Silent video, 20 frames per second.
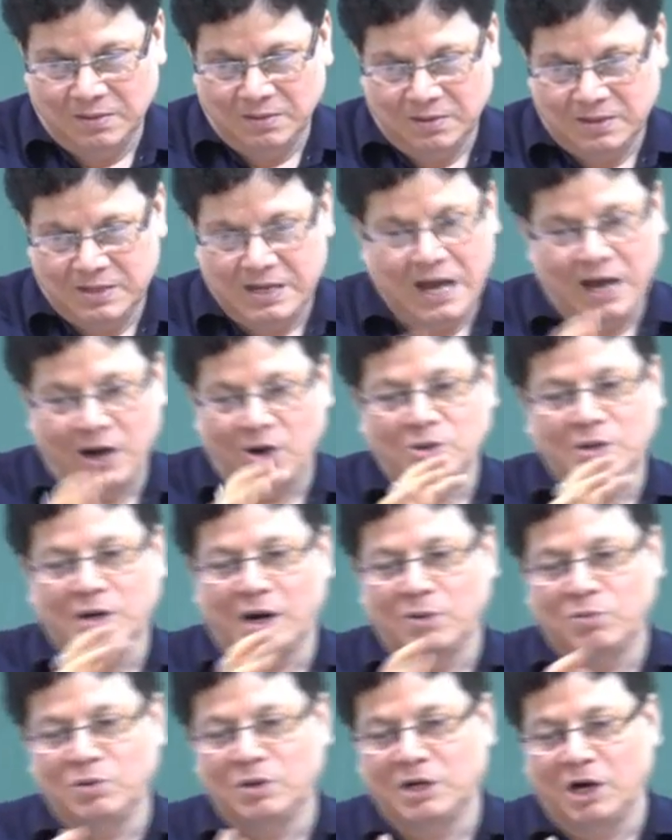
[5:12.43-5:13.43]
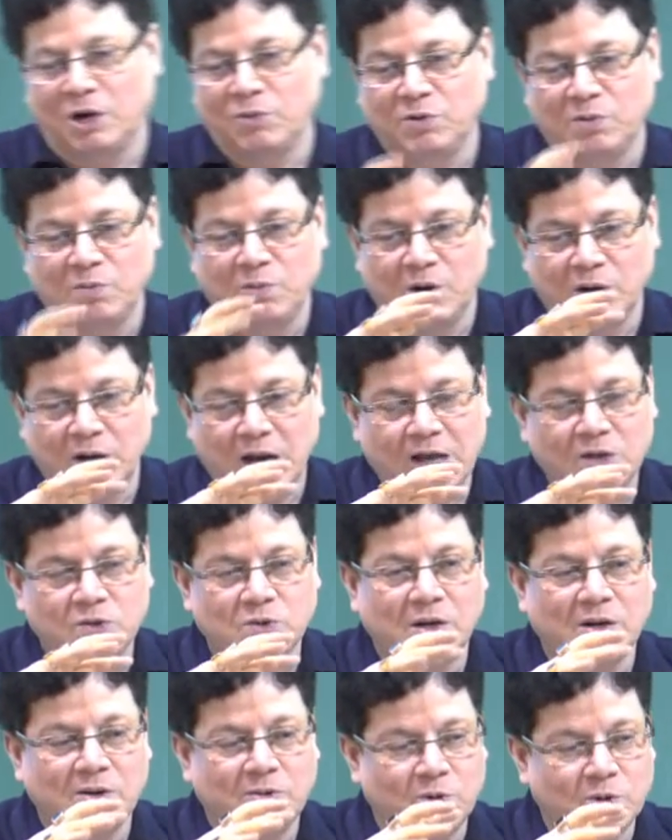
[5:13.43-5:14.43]
say around carbon-carbon bond. As
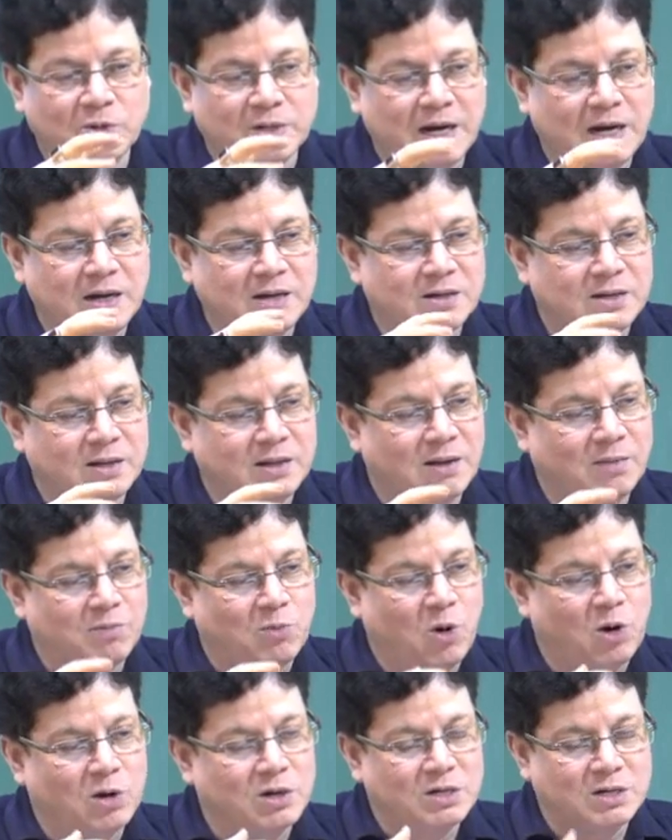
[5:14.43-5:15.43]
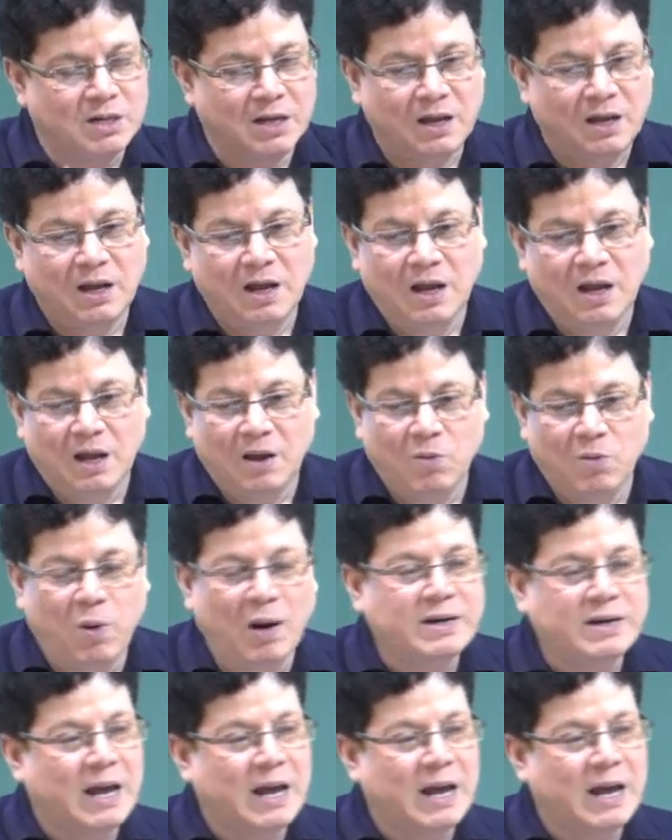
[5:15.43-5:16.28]
we will rotate the bond, what